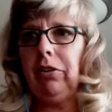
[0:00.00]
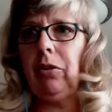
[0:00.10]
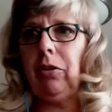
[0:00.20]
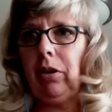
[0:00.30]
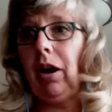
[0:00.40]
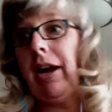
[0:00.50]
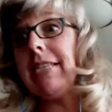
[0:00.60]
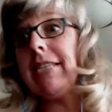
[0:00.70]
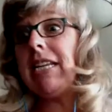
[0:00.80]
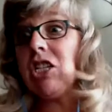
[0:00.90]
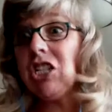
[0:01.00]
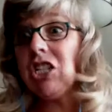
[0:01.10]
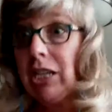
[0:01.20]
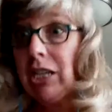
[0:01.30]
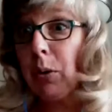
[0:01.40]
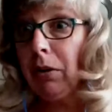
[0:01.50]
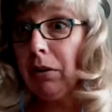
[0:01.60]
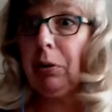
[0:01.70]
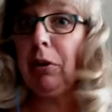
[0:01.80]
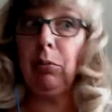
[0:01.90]
So I said chi-square
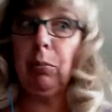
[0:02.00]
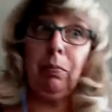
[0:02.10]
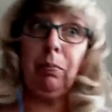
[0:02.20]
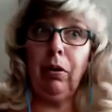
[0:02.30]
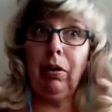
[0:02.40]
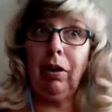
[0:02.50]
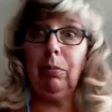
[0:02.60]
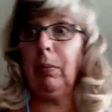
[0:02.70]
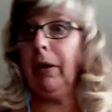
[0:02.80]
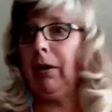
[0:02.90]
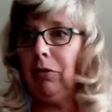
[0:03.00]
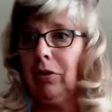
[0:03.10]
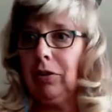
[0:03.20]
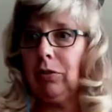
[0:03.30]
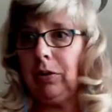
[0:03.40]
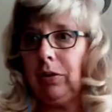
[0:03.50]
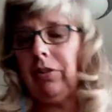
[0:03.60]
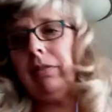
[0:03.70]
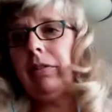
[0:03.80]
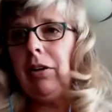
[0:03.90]
as we were preparing for this, which
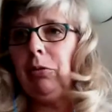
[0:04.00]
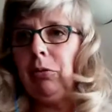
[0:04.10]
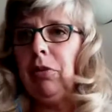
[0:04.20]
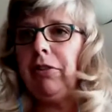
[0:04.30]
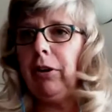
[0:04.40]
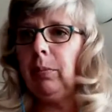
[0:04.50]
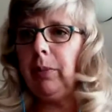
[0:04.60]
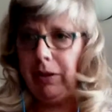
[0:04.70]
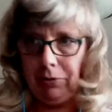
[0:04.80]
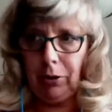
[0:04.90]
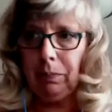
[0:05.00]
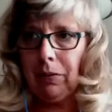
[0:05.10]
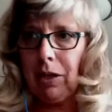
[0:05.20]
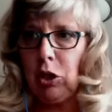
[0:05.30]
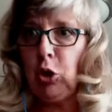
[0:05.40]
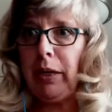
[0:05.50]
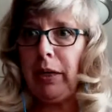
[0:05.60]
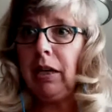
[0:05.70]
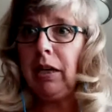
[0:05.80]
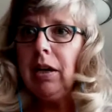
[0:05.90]
revealed me for a
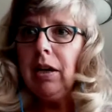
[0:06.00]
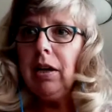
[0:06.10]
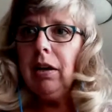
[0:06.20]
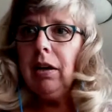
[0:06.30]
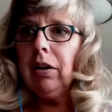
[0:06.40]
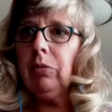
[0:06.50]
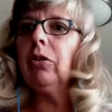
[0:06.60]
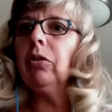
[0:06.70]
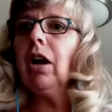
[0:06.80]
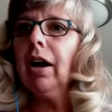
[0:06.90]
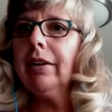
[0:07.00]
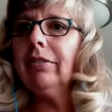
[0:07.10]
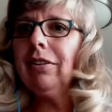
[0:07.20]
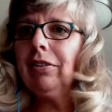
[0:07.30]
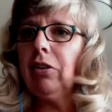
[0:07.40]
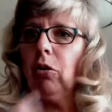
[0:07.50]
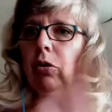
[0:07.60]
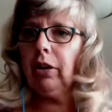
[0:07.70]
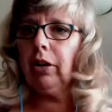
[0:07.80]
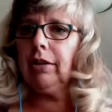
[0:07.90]
newbie. So
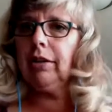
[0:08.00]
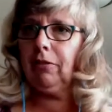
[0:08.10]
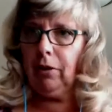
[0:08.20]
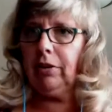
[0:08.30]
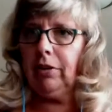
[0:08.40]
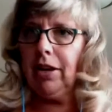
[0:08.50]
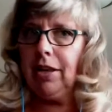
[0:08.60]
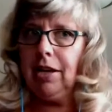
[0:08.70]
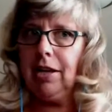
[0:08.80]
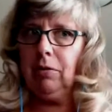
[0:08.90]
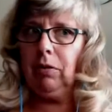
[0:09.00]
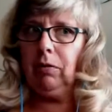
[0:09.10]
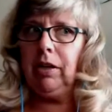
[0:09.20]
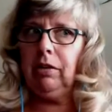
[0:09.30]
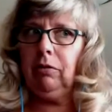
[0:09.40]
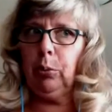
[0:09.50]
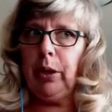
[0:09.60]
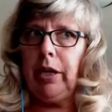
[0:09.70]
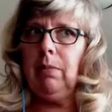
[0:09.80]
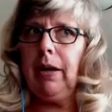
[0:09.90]
is it fair to say then that when we
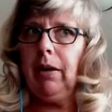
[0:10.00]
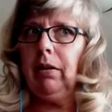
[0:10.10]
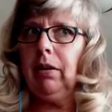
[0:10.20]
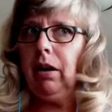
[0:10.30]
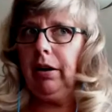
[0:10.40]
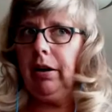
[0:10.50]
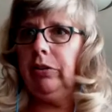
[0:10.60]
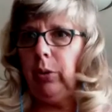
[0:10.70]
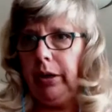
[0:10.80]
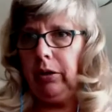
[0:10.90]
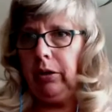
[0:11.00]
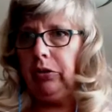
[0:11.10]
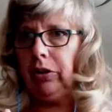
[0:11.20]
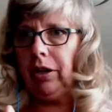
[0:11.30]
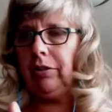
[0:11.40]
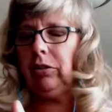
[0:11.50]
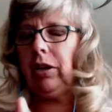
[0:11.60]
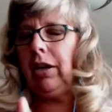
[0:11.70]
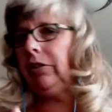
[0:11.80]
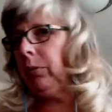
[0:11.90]
read about chi-squares,
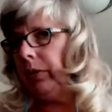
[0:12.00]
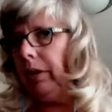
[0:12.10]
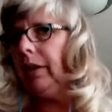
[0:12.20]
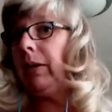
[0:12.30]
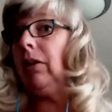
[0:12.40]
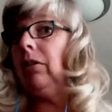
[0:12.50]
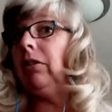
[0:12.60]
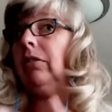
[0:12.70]
it's really about